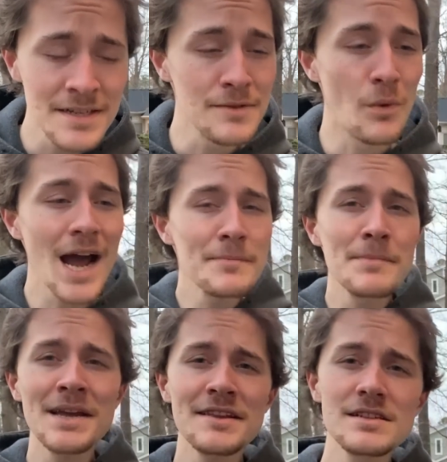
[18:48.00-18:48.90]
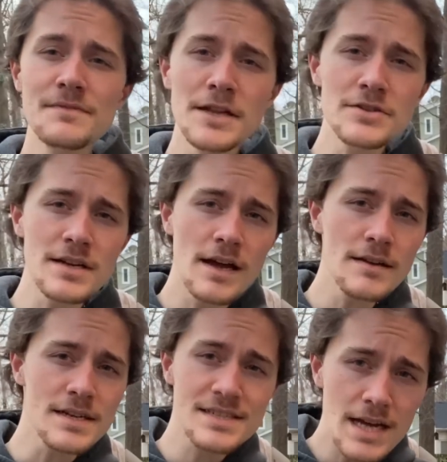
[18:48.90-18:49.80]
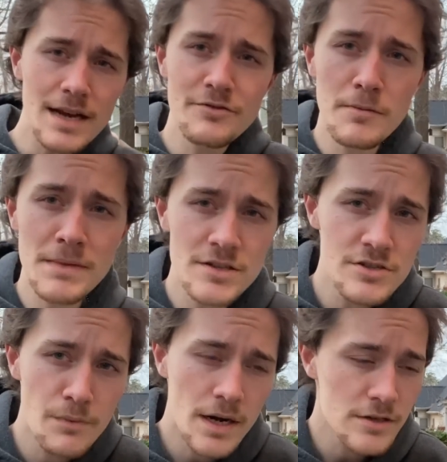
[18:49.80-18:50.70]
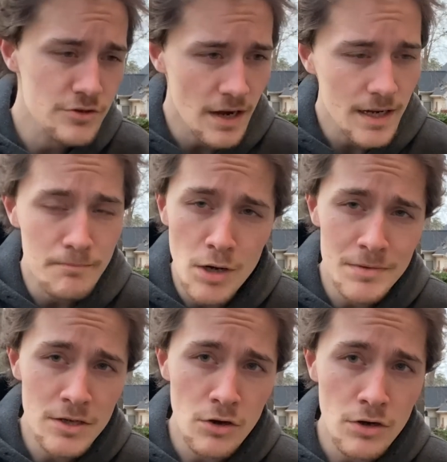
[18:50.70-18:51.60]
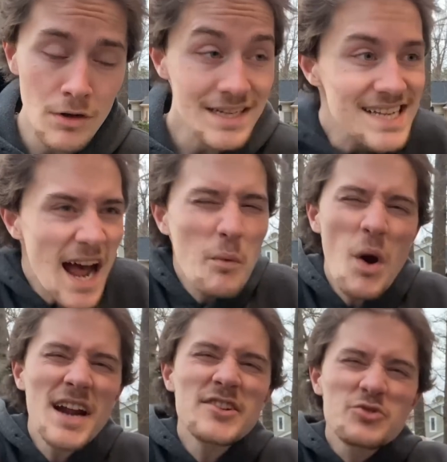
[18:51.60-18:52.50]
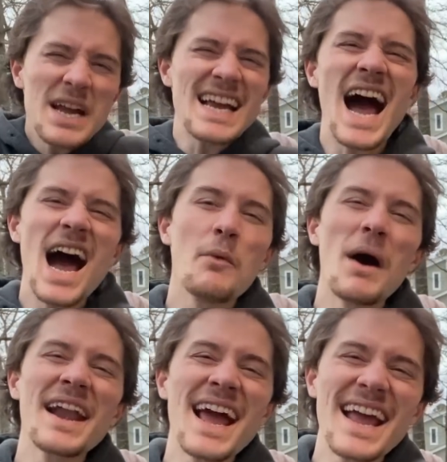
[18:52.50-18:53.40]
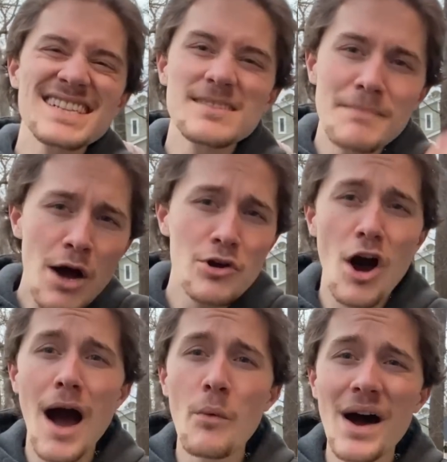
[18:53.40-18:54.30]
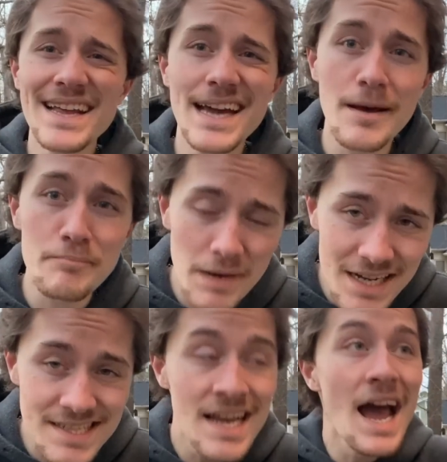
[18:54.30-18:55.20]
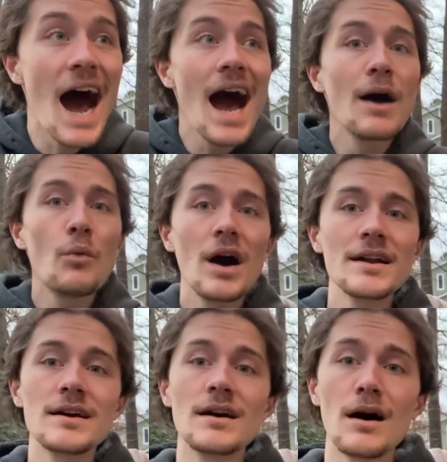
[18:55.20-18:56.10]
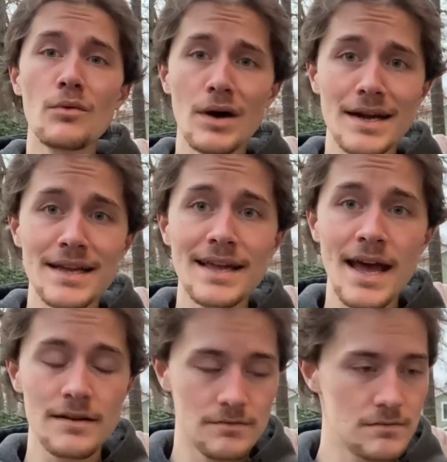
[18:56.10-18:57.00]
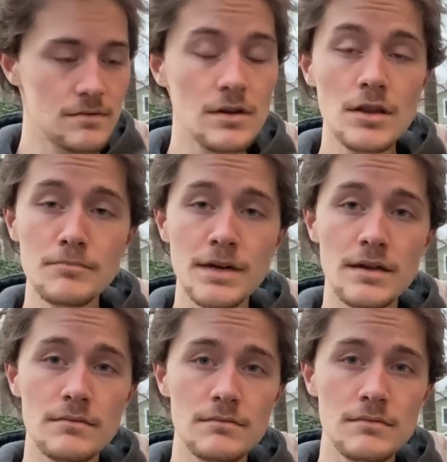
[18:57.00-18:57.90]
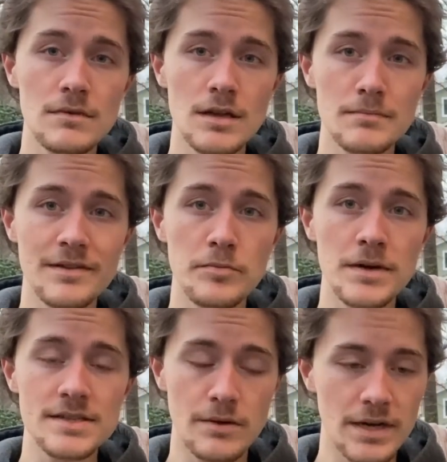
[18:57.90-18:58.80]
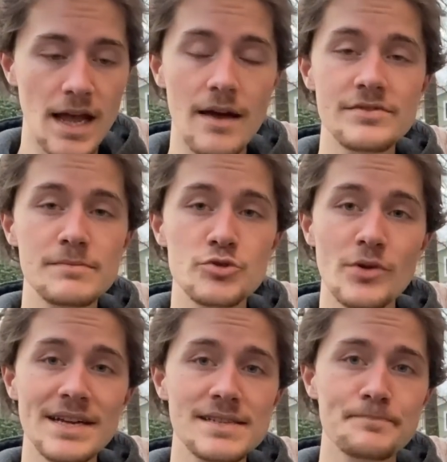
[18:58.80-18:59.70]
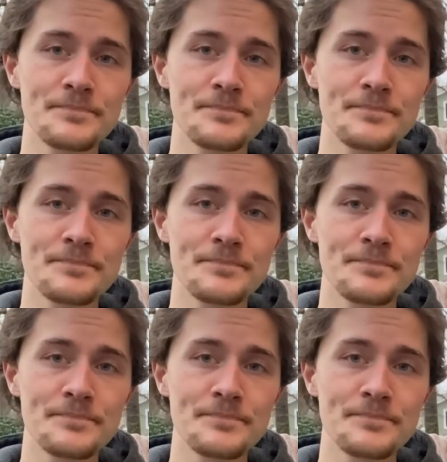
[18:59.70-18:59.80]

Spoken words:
Why am I making this video today? Aside from me just wanting to try a bourbon and Coca-Cola, because I want to drink. I want to get some alcohol. I want to get a buzz. I want to get a little bit of a buzz. I want to have some drinks.